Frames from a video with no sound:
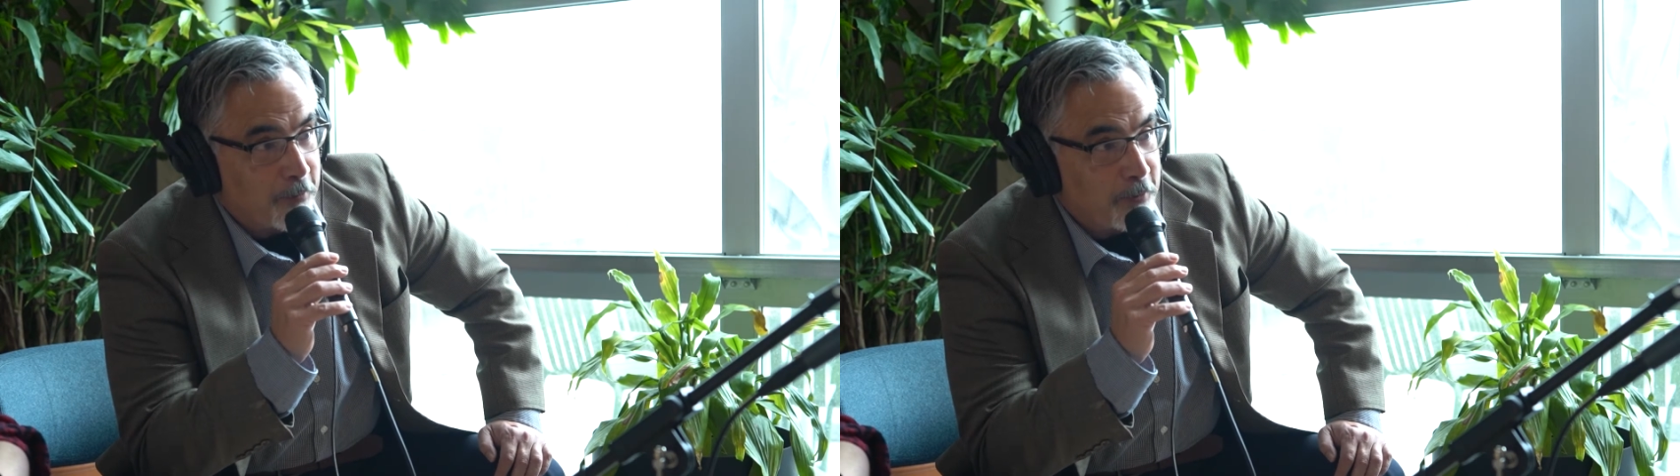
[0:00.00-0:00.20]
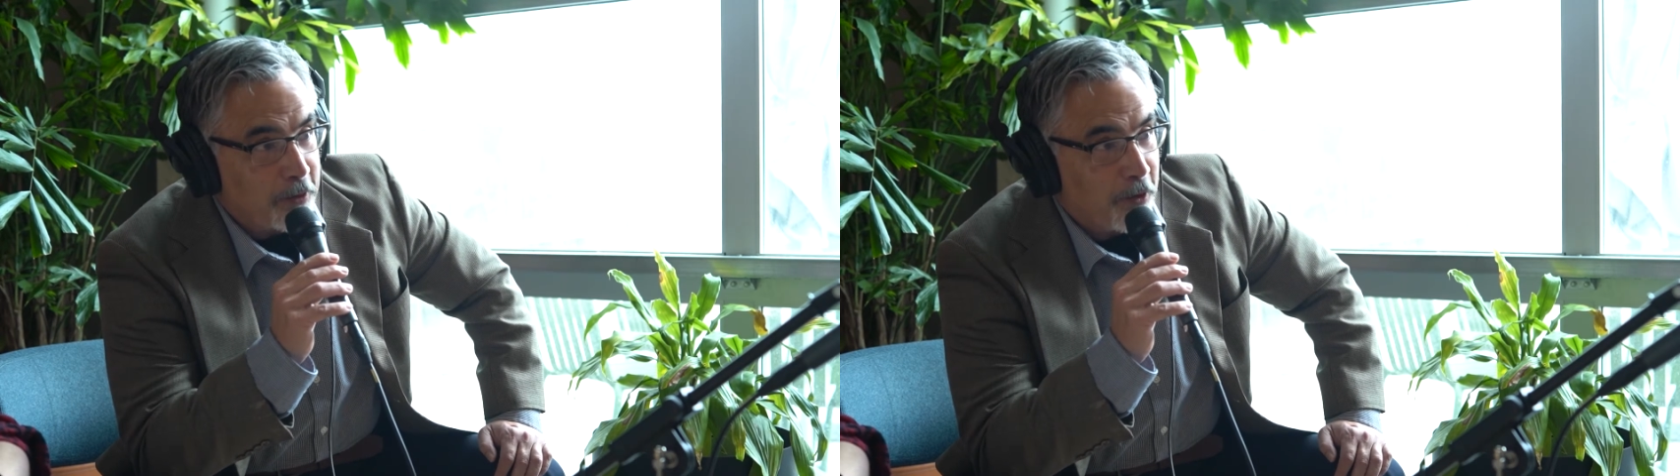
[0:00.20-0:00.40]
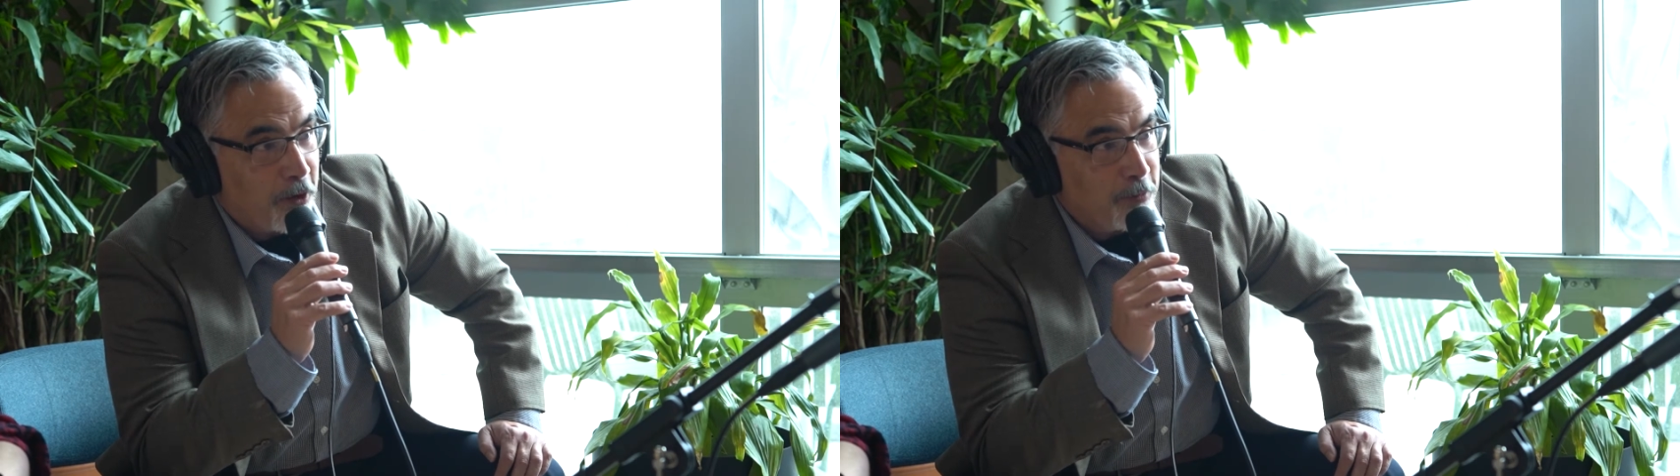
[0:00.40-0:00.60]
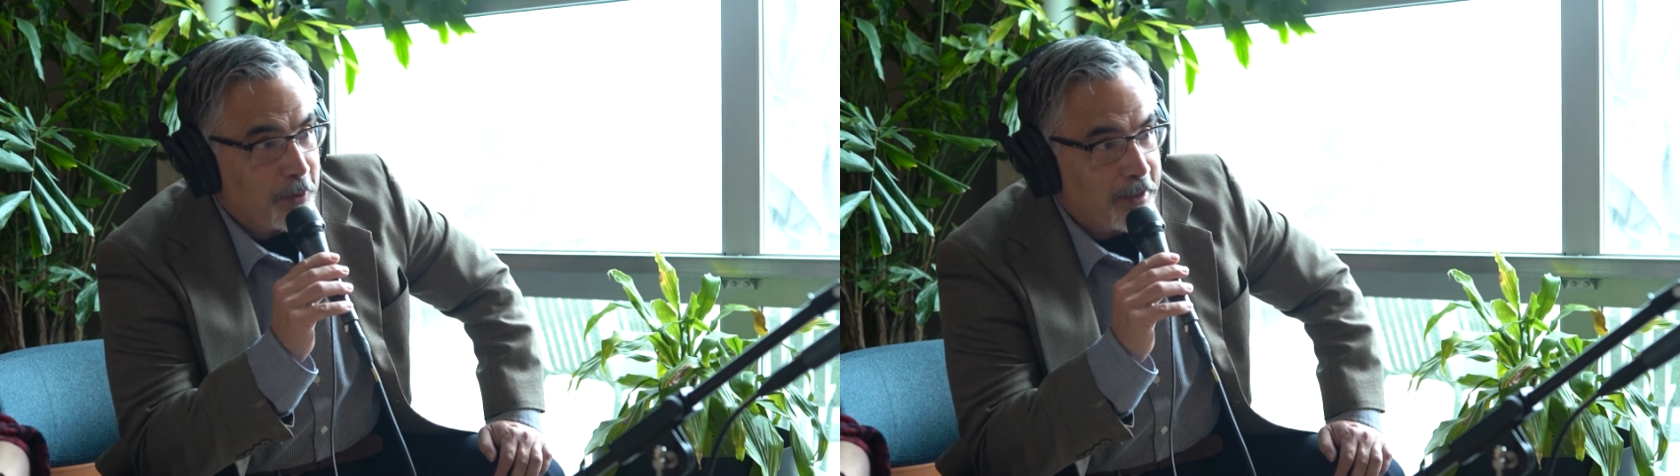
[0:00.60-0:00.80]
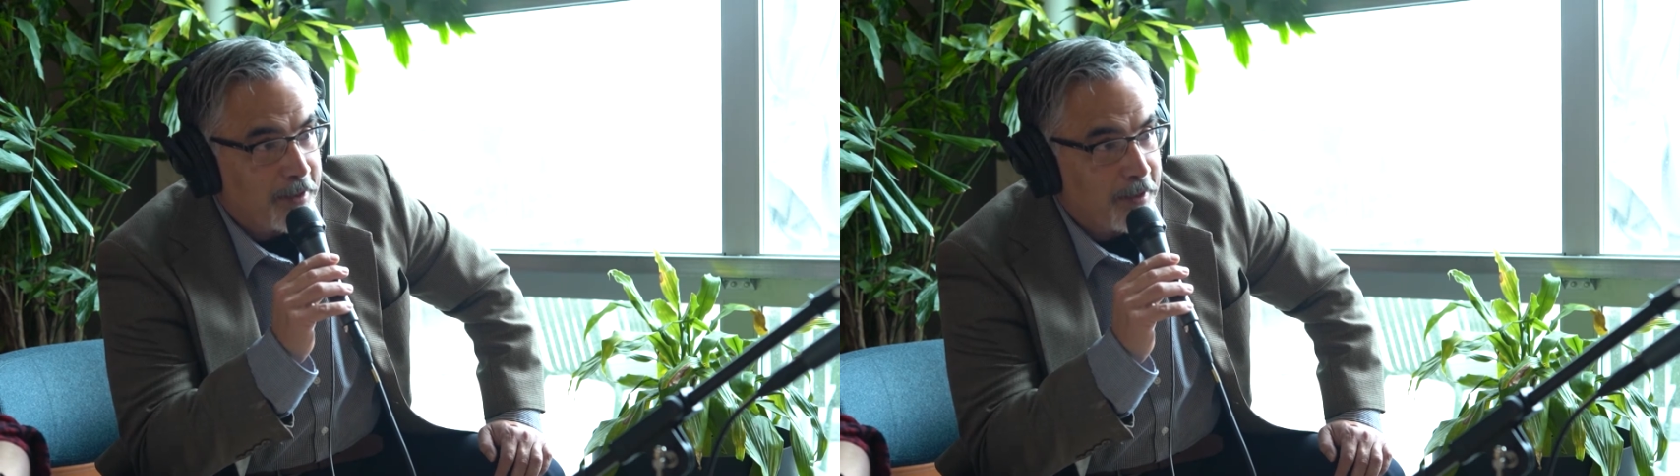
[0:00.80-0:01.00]
When you called
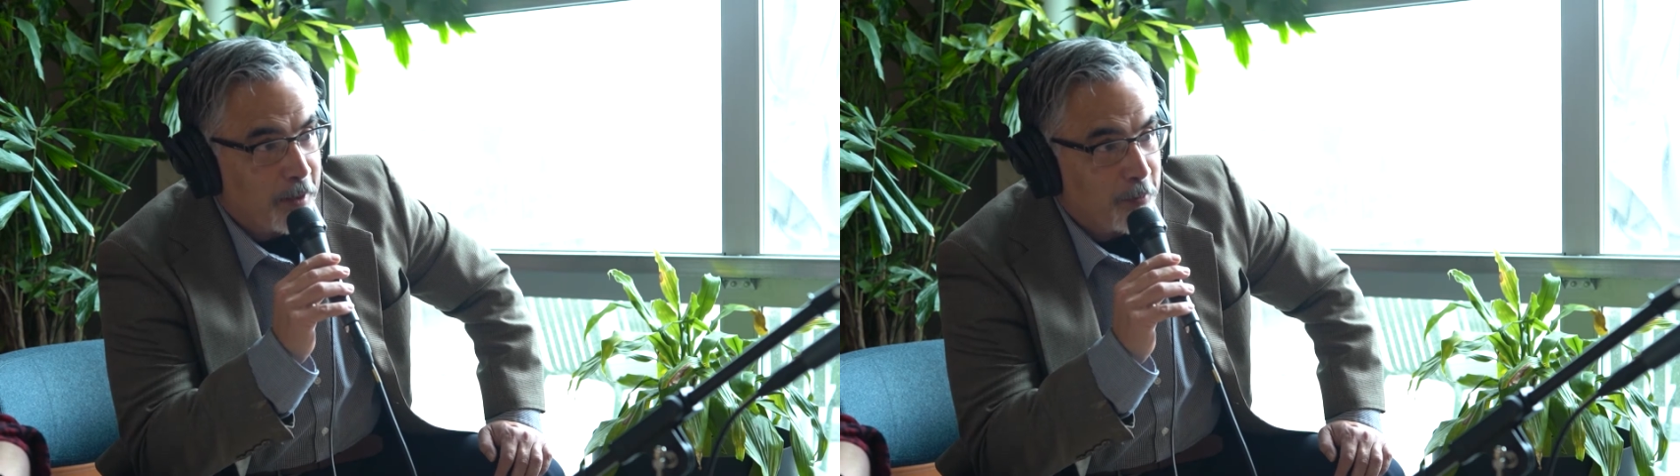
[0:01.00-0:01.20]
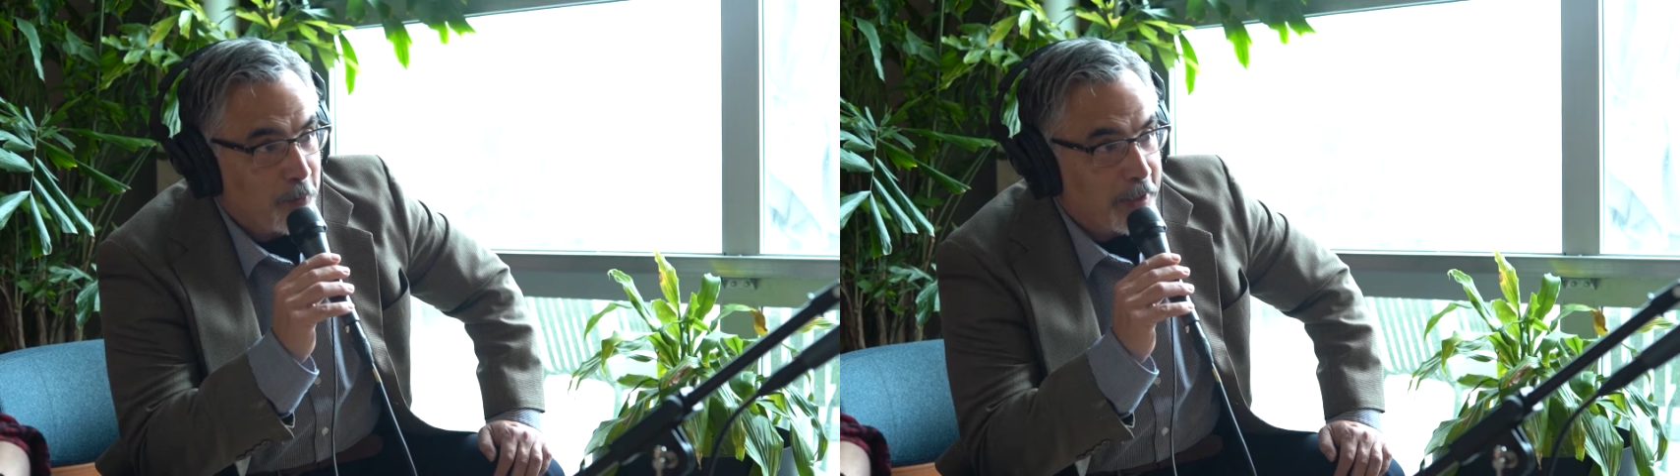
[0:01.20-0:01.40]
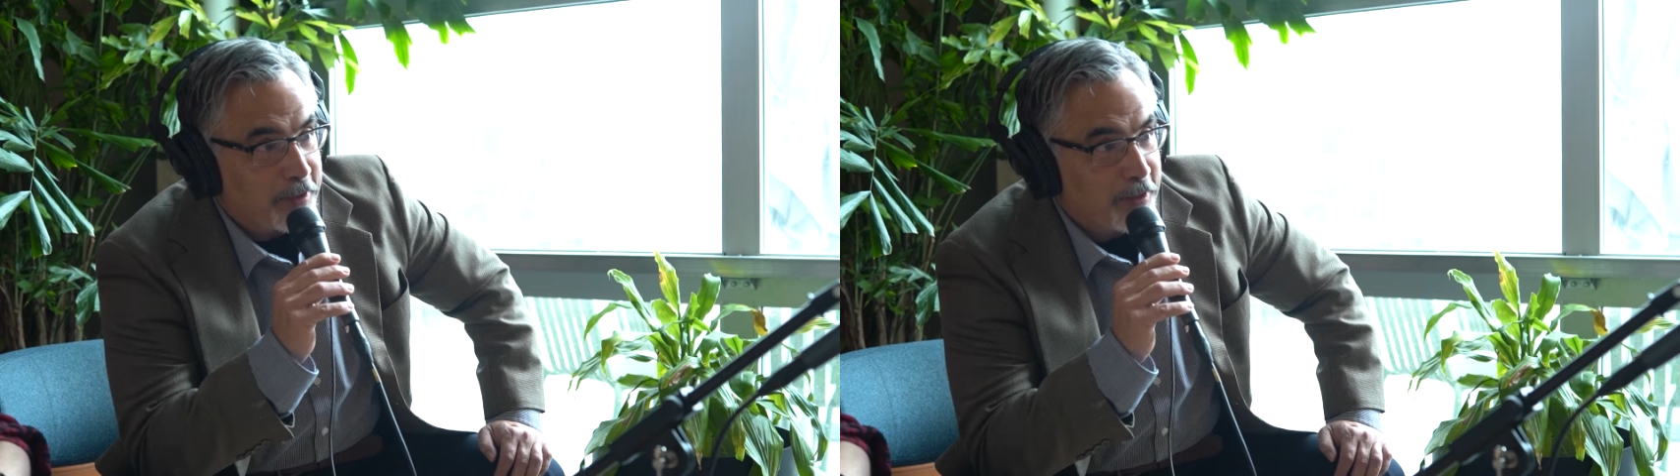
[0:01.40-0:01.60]
me a couple weeks